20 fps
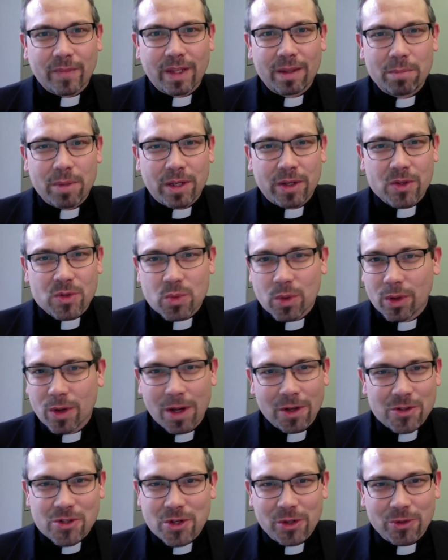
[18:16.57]
because we're
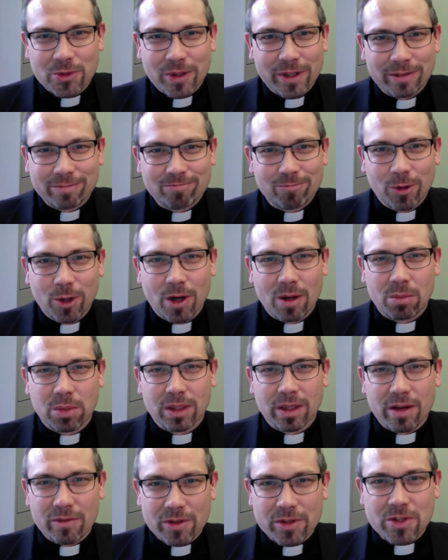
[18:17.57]
all children. We're all
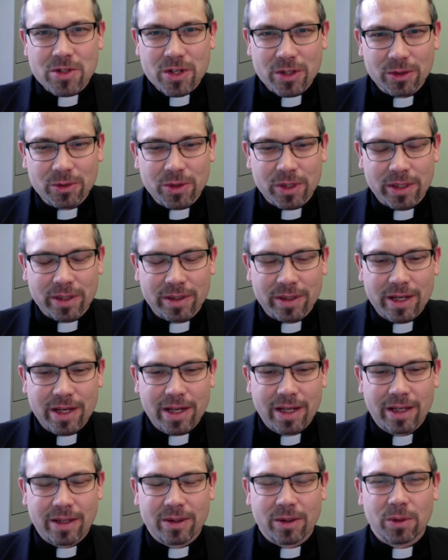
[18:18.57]
beloved children.
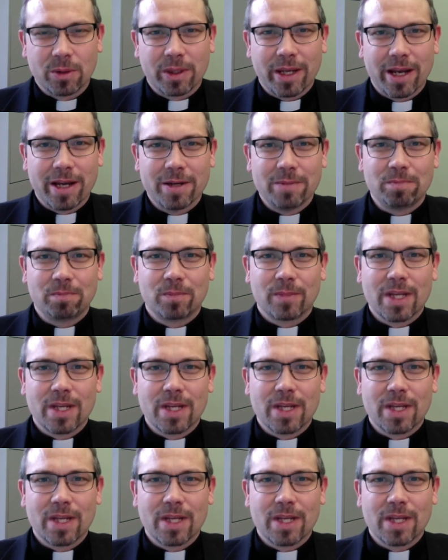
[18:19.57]
Okay.